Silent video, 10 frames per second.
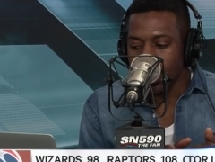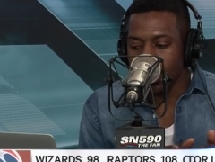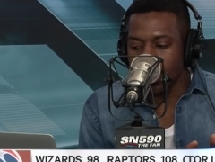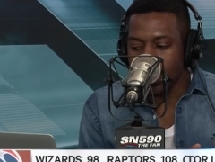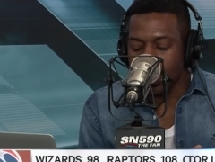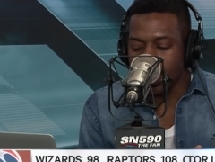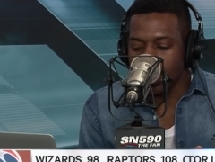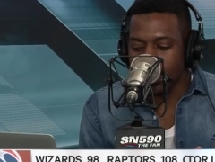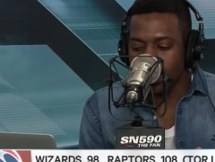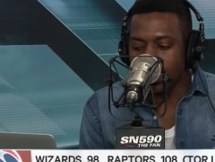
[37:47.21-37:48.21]
the
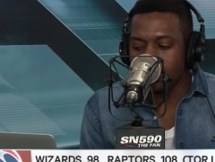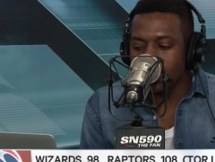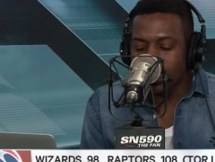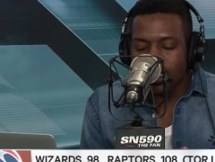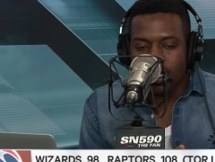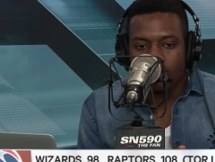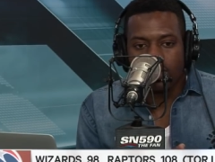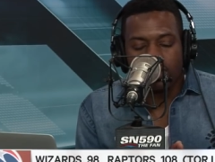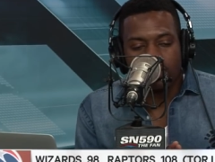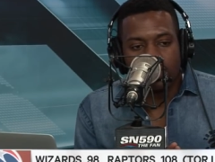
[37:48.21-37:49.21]
interesting thing
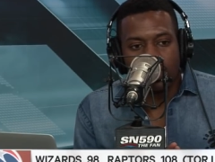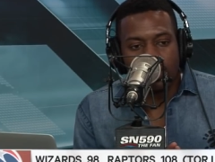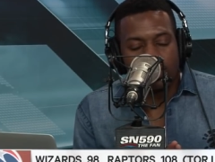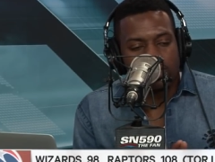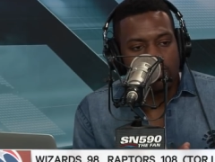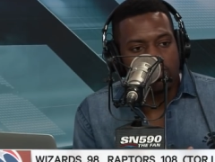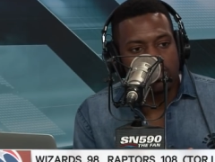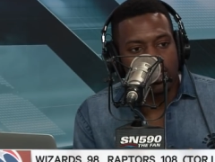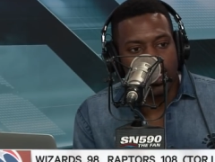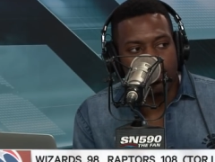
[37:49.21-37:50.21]
with the Serge
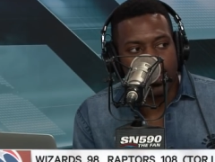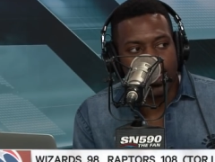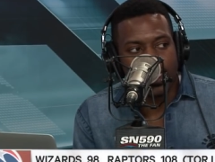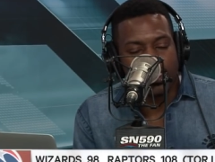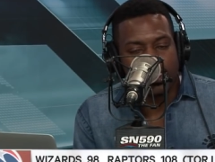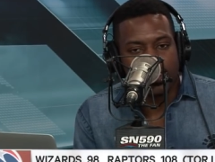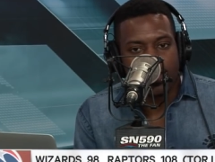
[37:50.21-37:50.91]
dilemma is